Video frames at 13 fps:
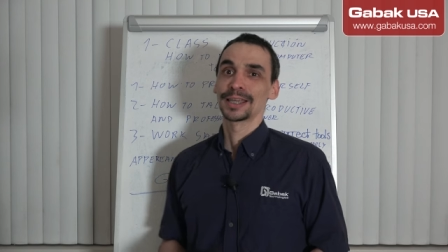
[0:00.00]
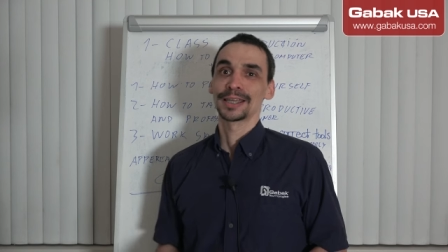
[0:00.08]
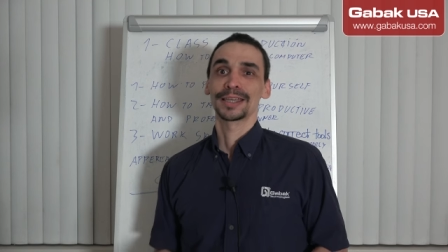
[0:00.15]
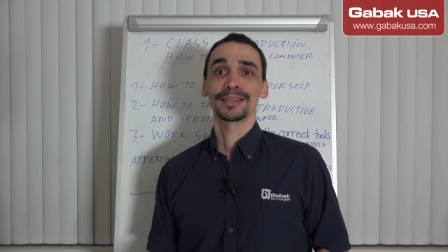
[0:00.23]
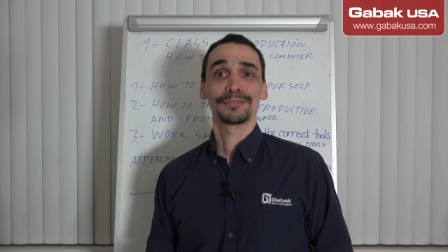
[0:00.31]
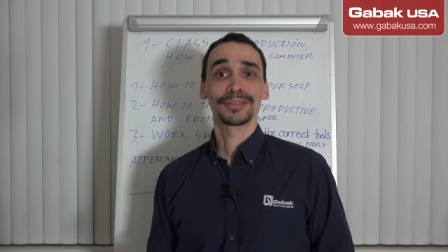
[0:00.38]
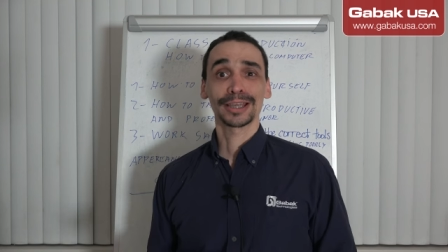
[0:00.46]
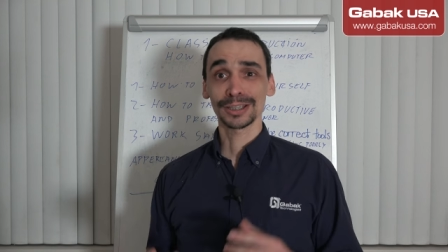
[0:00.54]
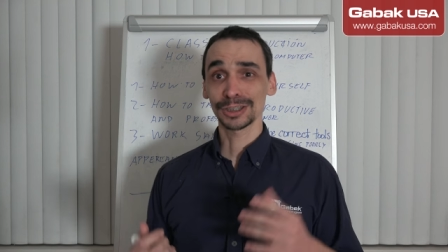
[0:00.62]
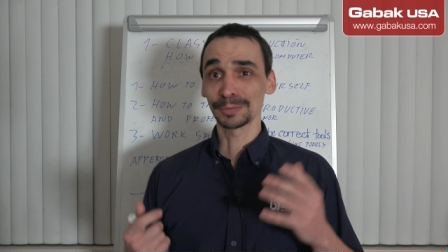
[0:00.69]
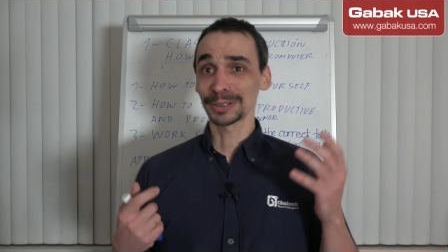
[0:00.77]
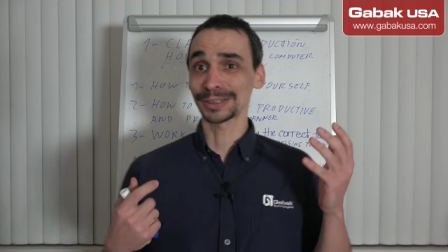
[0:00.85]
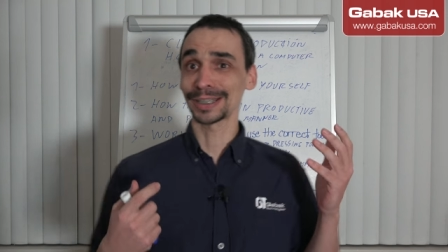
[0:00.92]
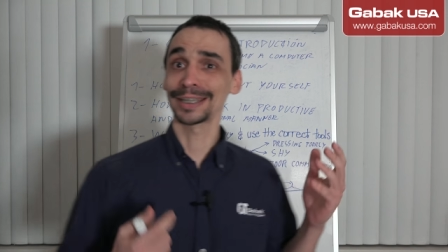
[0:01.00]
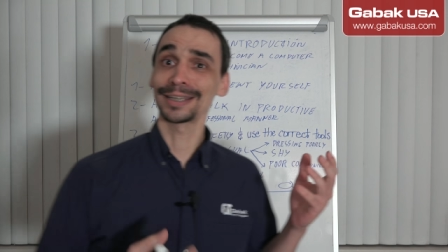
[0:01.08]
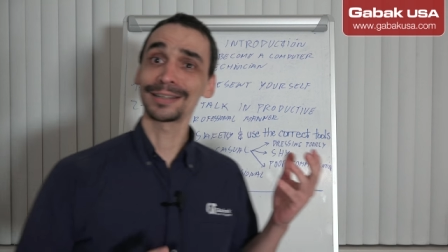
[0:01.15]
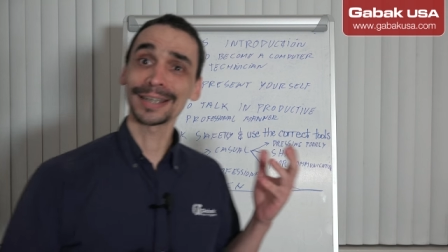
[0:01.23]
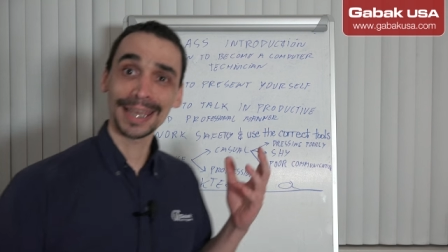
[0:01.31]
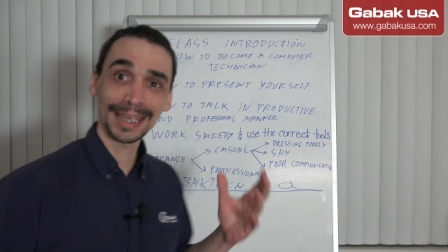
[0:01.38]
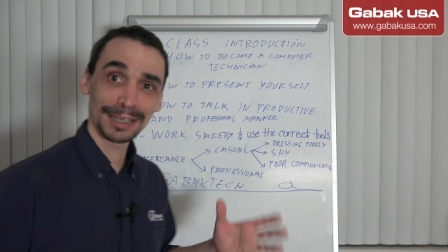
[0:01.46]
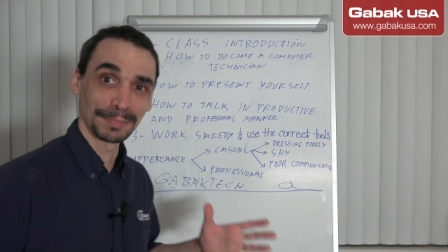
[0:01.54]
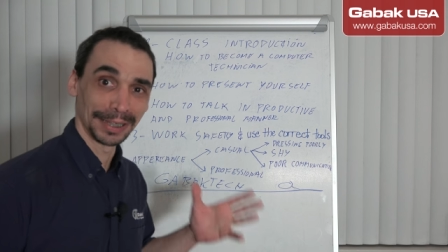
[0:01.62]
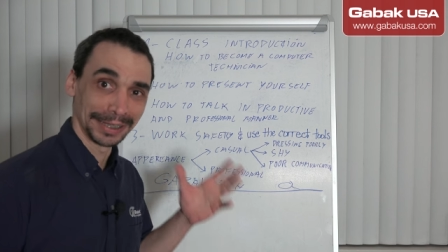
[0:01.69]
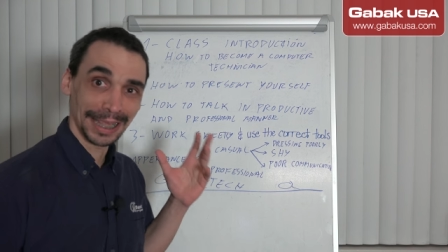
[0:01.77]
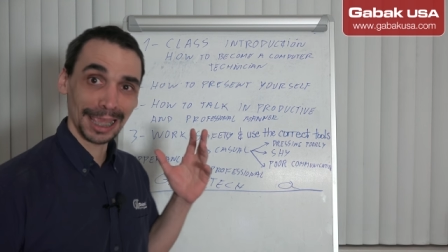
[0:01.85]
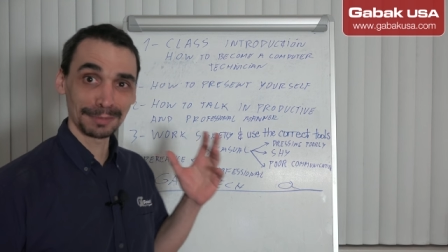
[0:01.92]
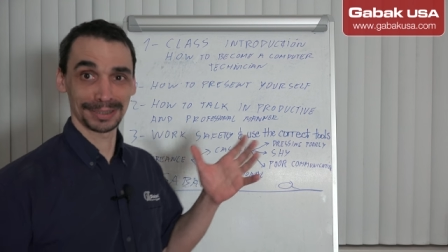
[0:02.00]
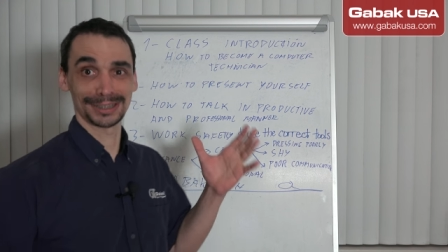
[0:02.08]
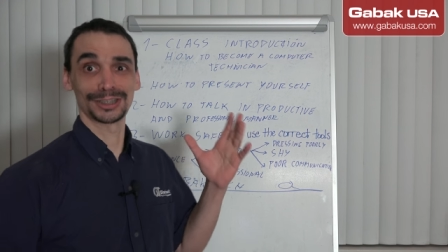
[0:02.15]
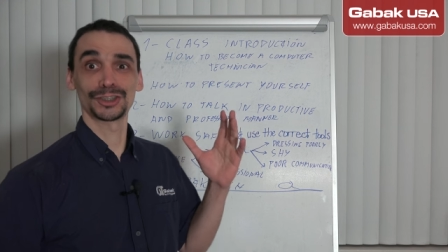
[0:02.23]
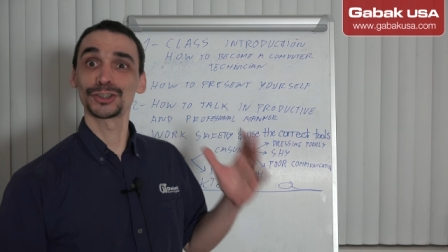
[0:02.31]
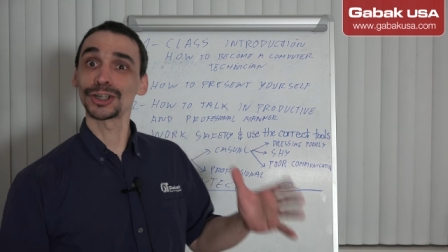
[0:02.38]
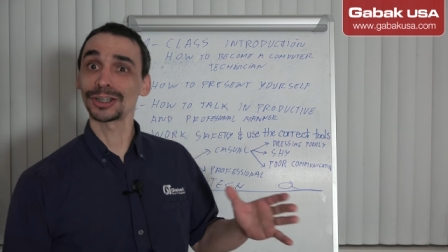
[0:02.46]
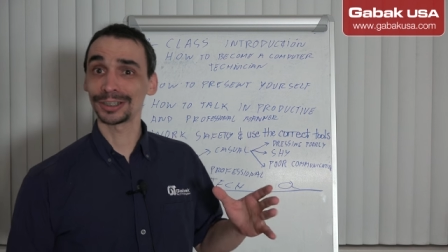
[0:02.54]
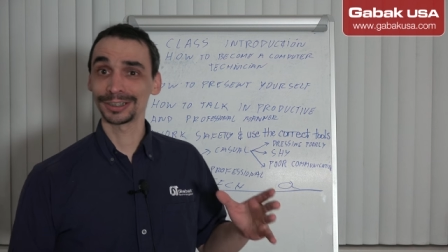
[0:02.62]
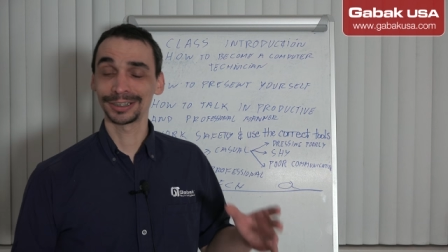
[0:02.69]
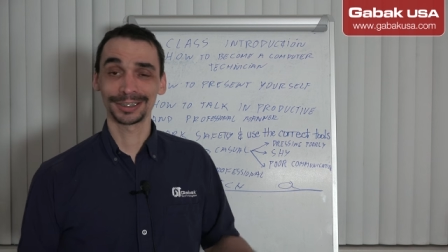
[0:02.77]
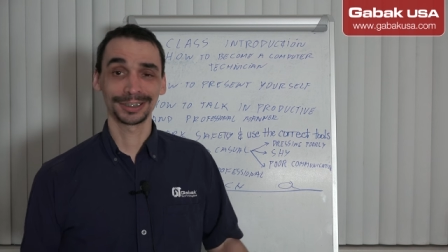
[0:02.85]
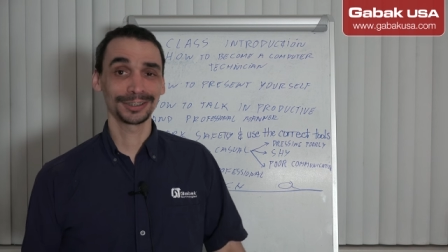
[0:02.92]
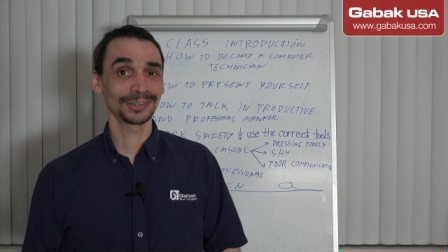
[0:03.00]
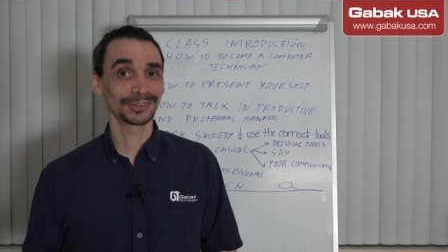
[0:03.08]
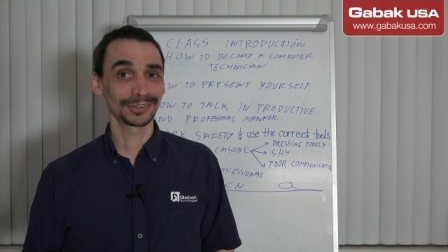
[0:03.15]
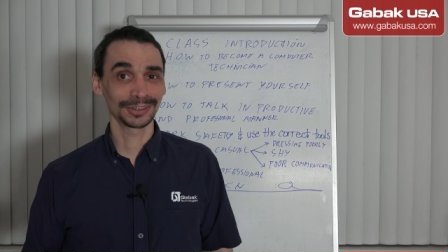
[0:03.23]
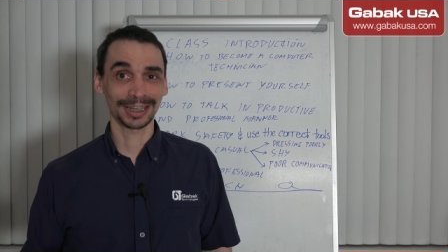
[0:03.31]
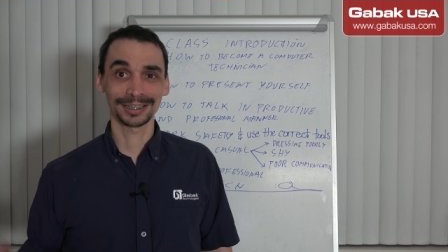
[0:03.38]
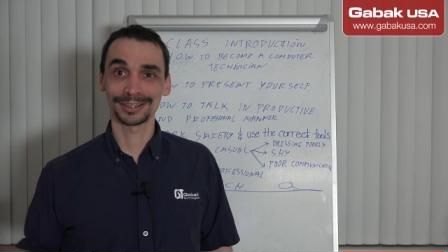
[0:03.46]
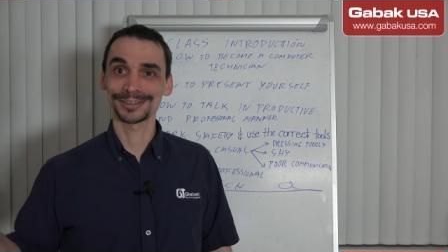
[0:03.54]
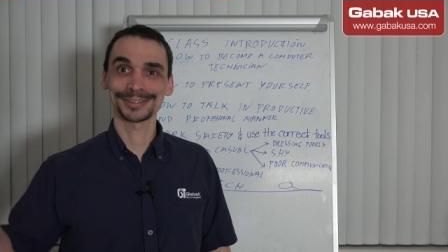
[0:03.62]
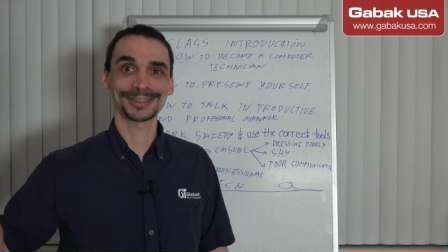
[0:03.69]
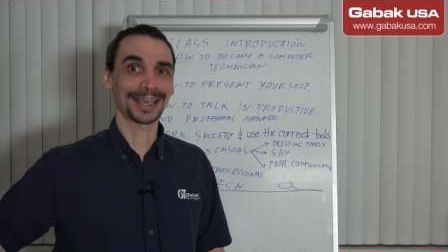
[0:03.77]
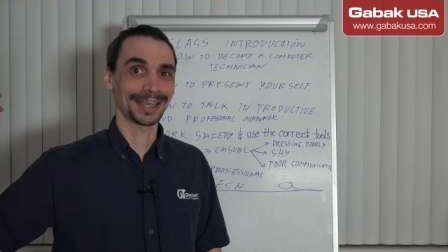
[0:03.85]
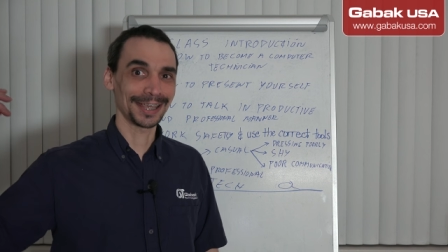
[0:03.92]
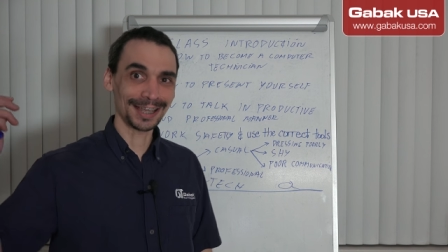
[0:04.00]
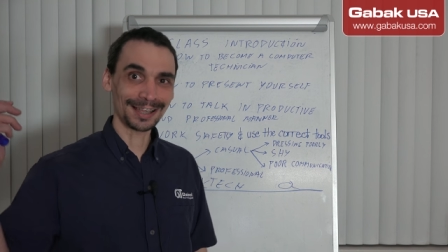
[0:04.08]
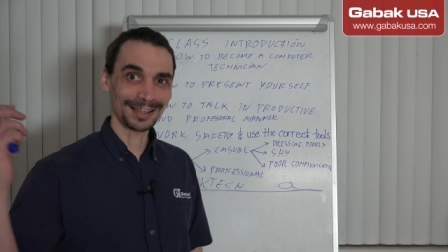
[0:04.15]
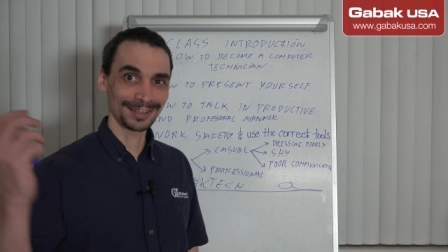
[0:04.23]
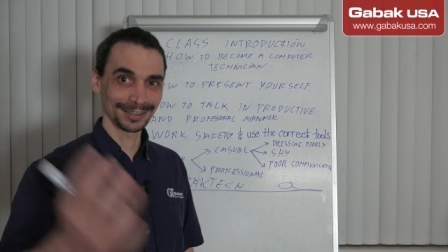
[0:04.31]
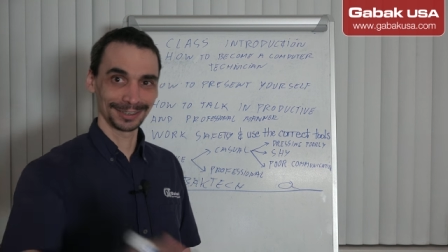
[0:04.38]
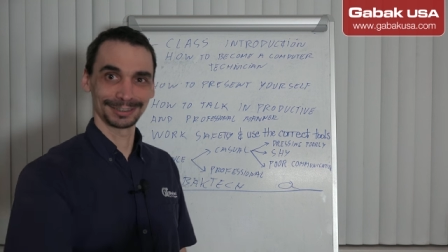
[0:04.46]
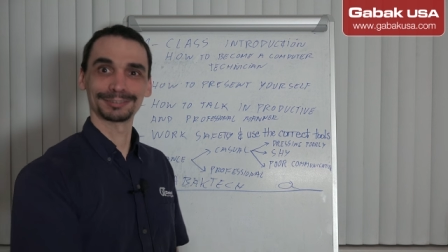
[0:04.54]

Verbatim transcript: if the customer say, okay, my name is John, you cannot say, oh,